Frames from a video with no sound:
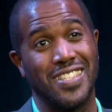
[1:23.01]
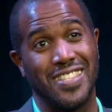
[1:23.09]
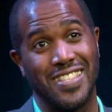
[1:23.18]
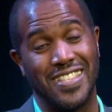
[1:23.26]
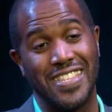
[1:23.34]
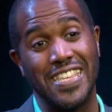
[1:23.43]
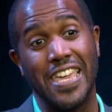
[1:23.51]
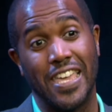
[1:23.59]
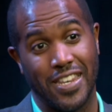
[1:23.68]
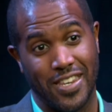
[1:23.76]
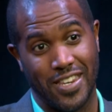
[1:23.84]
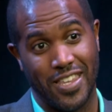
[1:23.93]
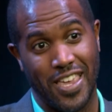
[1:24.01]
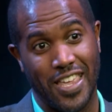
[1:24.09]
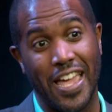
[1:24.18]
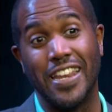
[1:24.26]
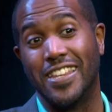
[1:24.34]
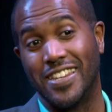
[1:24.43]

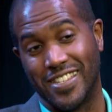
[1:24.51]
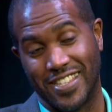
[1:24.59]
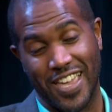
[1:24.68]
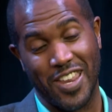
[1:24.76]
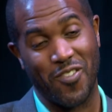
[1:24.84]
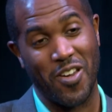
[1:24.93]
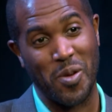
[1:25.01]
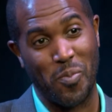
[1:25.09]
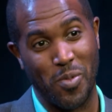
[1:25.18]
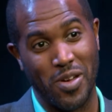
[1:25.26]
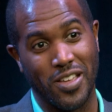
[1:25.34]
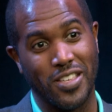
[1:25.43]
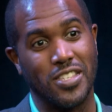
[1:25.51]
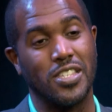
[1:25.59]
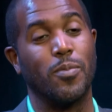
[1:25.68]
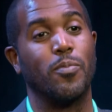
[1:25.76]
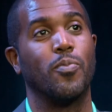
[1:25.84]
Mm-hmm. And I didn't decide to write a book.